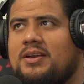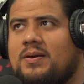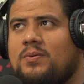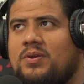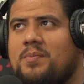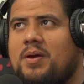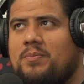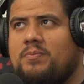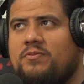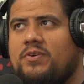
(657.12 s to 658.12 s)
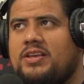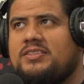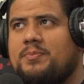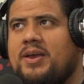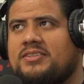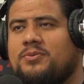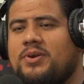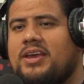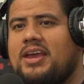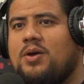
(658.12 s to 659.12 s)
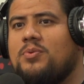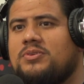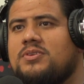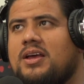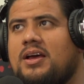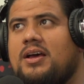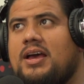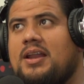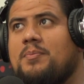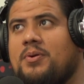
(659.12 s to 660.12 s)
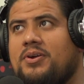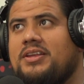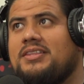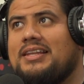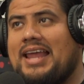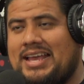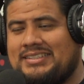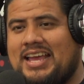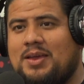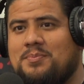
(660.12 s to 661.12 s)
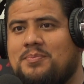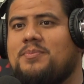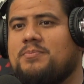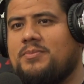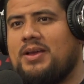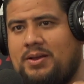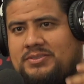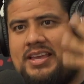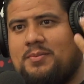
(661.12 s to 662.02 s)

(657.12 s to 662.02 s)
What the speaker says: one of my friends that passed away. I was at a party. The last time I was at a